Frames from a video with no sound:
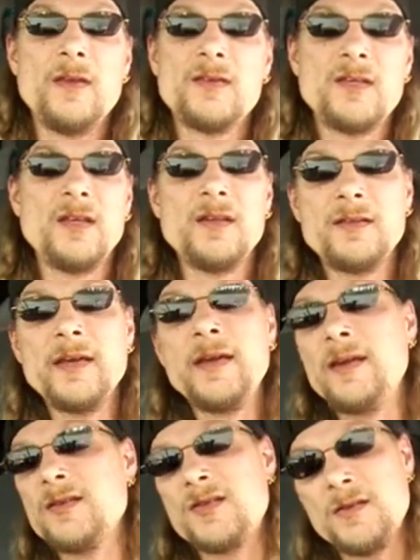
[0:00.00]
See, the thing
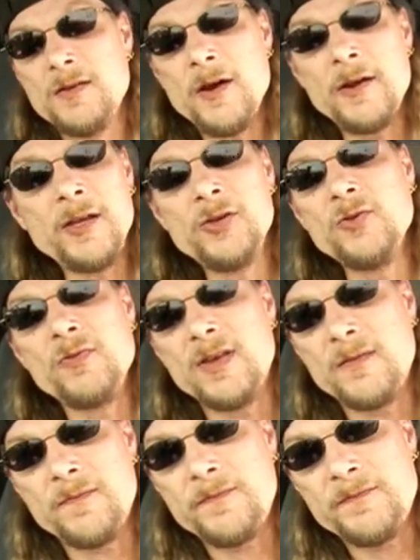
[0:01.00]
is, none of you
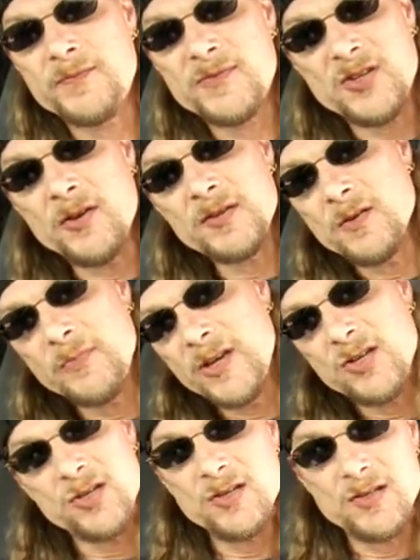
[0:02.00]
sons of
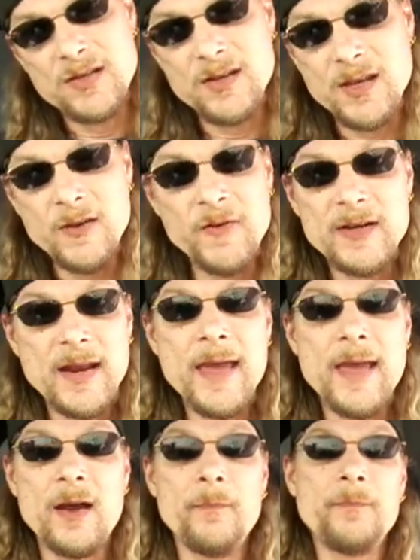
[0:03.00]
bitches give a
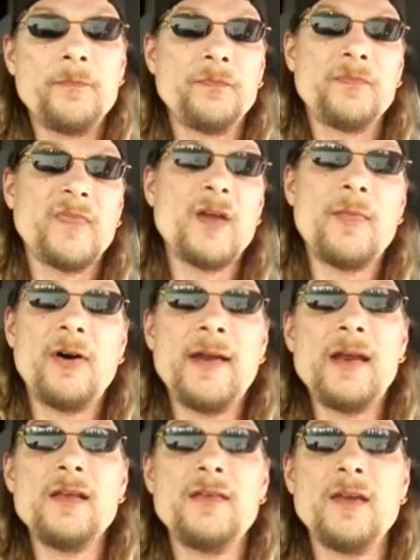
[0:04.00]
damn about
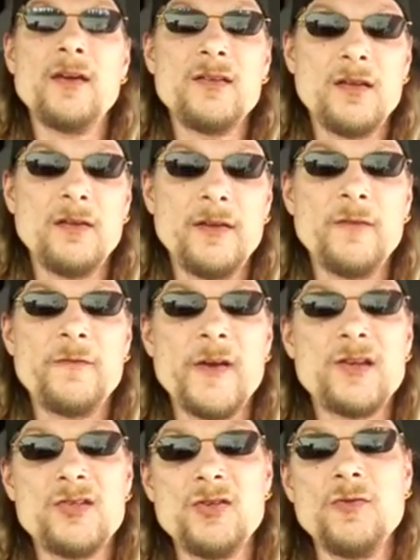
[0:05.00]
anything until it
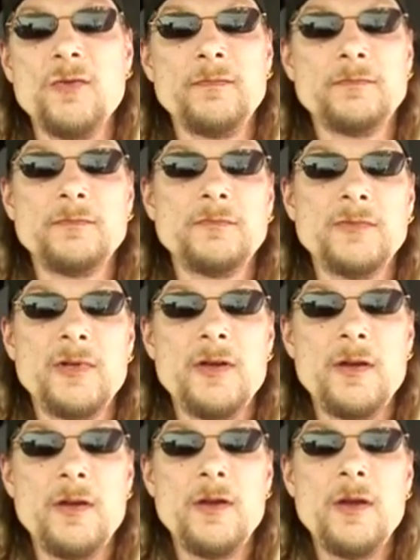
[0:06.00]
affects you.
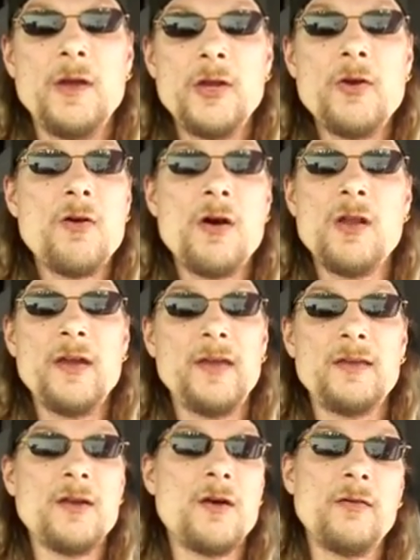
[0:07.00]
You're all
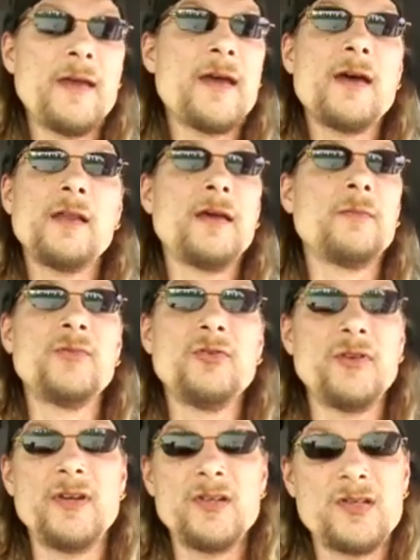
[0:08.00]
like, you know, yeah, let them do
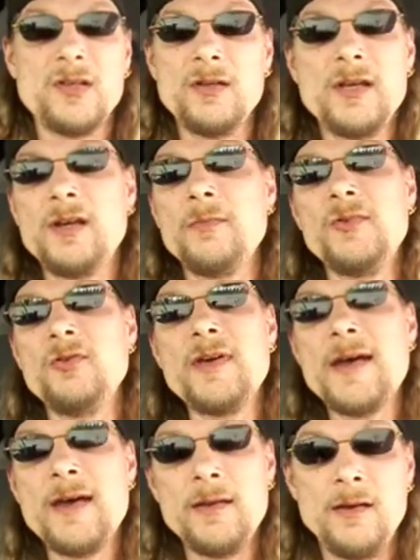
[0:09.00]
this and let them do
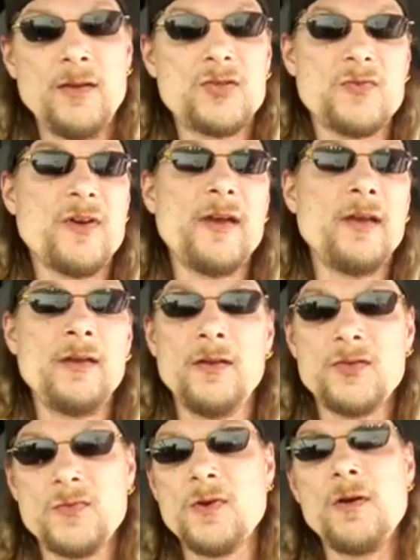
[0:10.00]
that, and it's right and
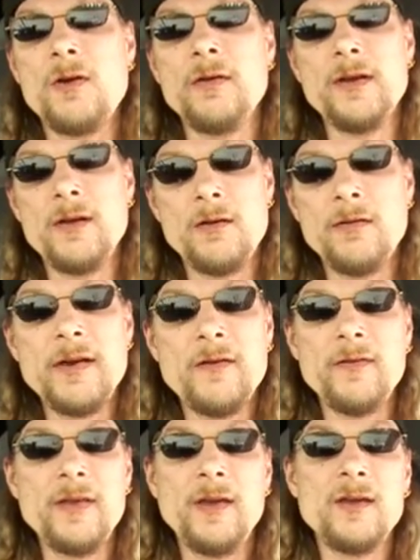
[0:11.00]
it's wrong, you know, and
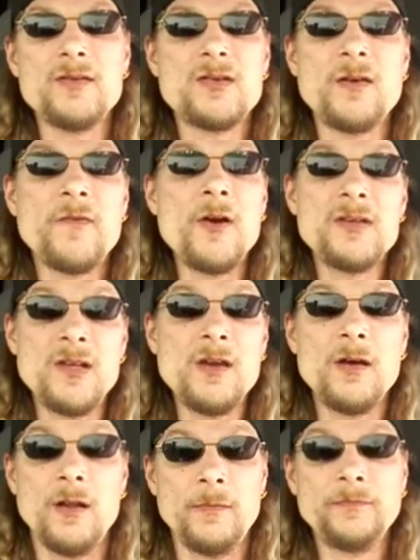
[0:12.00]
everything and stuff,
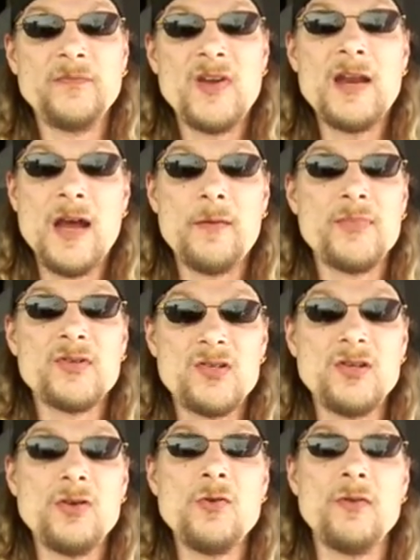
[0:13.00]
until it happens
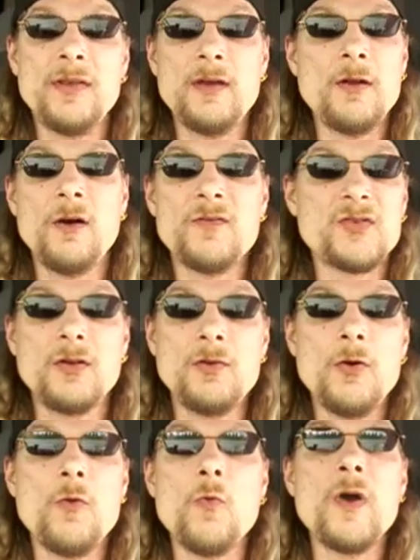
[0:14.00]
to you, and then all of a sudden,
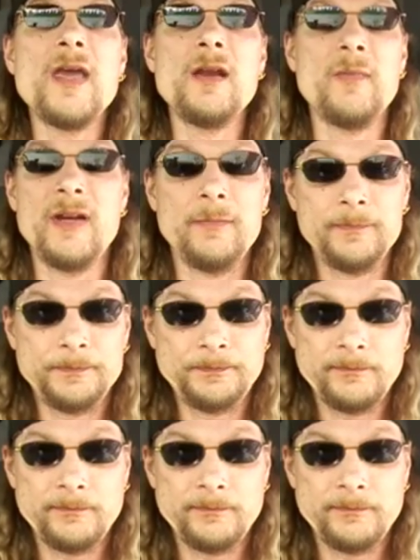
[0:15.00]
no, wait a minute.